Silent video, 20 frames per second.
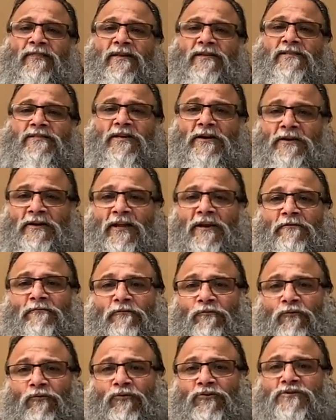Certain
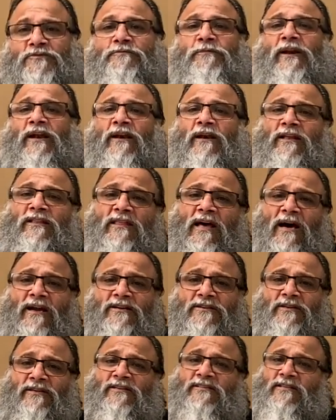foods bring
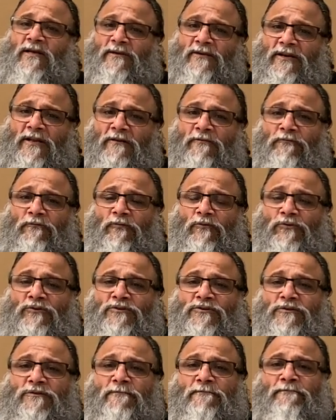lethargy, certain
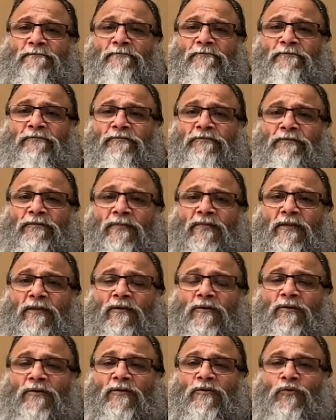foods
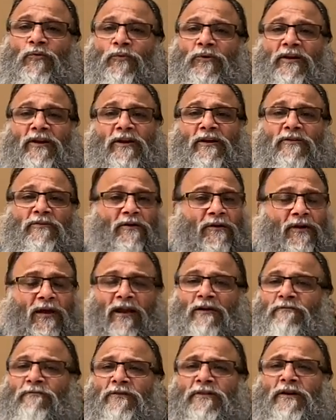you eat
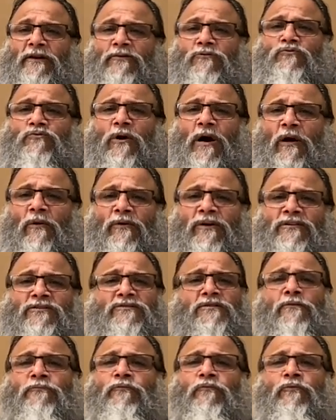and within two hours
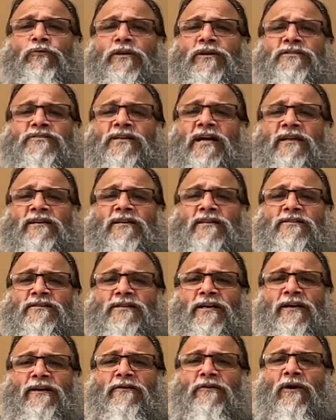the food is
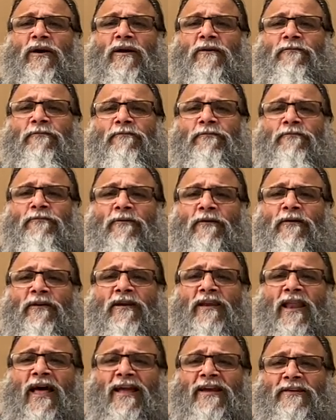digested, you are
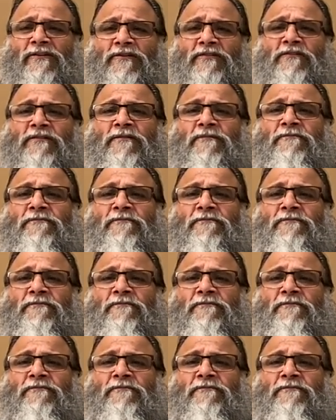light.